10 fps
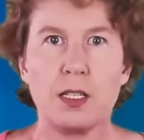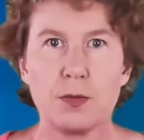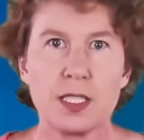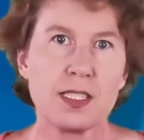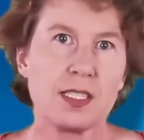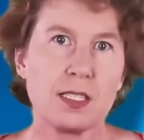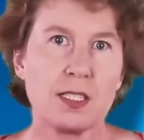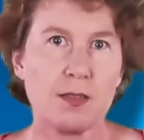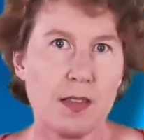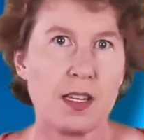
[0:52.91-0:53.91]

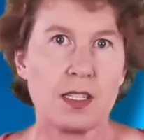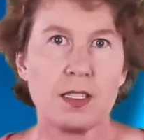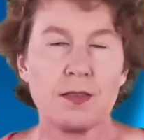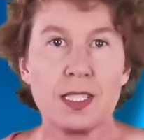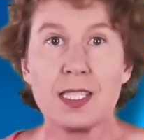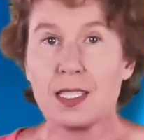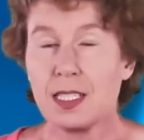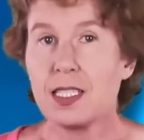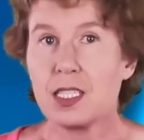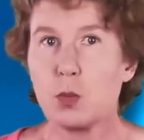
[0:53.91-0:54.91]
Physicists think this
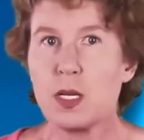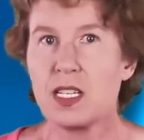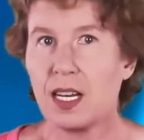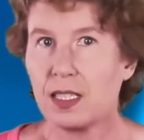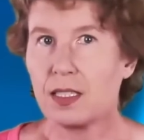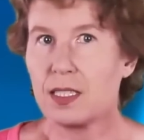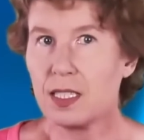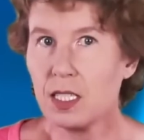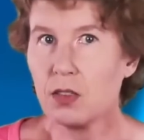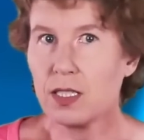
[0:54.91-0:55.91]
needs to be taken
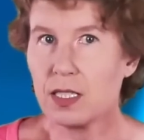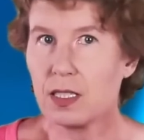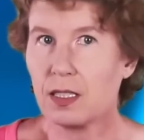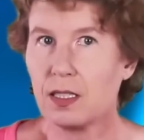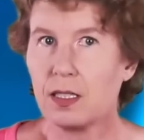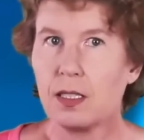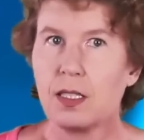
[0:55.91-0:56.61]
seriously.